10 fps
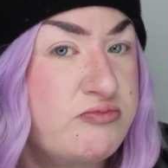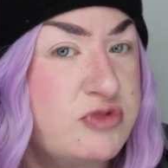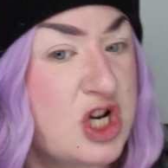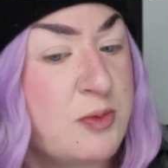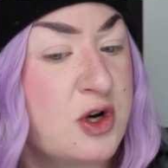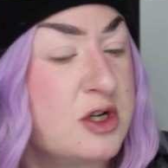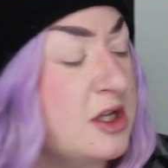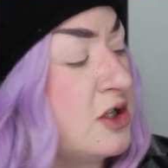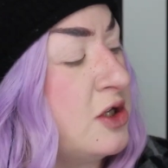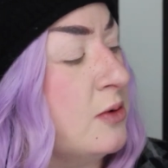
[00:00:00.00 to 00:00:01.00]
shimmer into
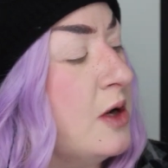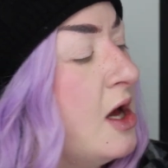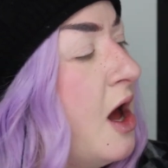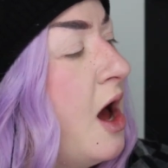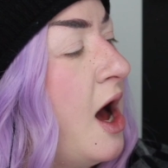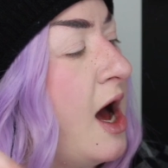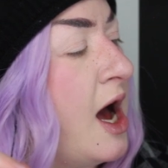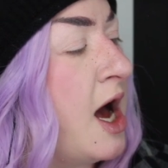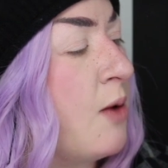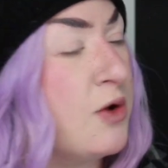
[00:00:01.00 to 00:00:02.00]
this too.
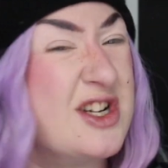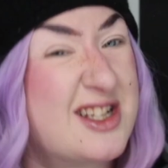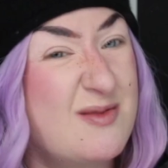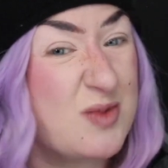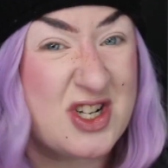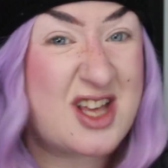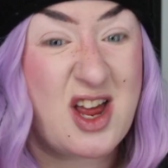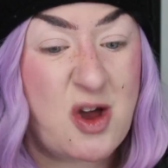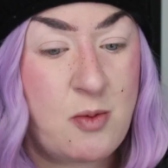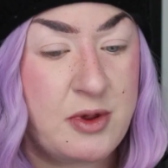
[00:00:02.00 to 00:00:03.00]
We're just
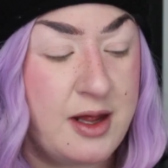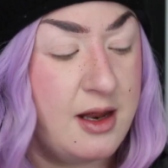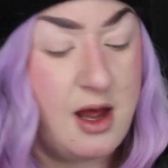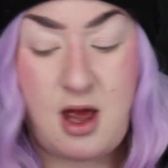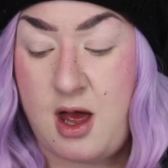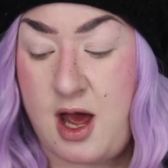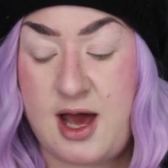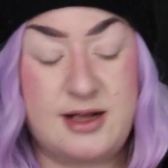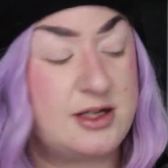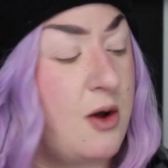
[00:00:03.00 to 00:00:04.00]
kind of going with it.